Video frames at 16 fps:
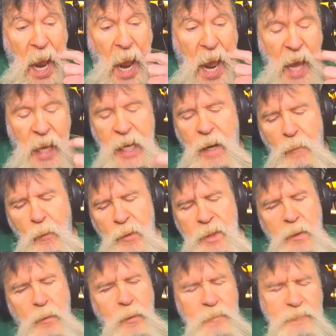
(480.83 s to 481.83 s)
And I
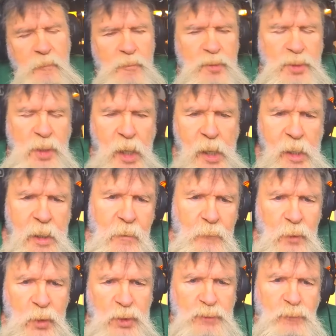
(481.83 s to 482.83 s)
wonder what they're saying
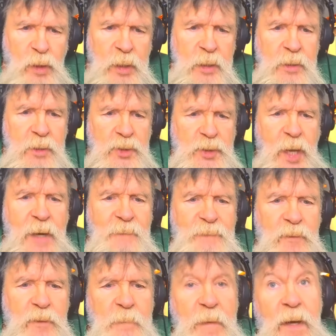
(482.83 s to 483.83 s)
on the street in
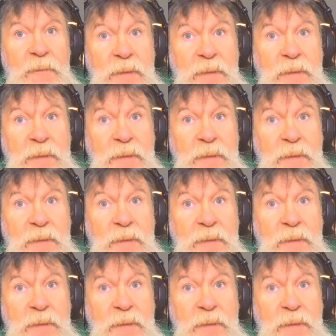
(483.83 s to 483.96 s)
Stamford about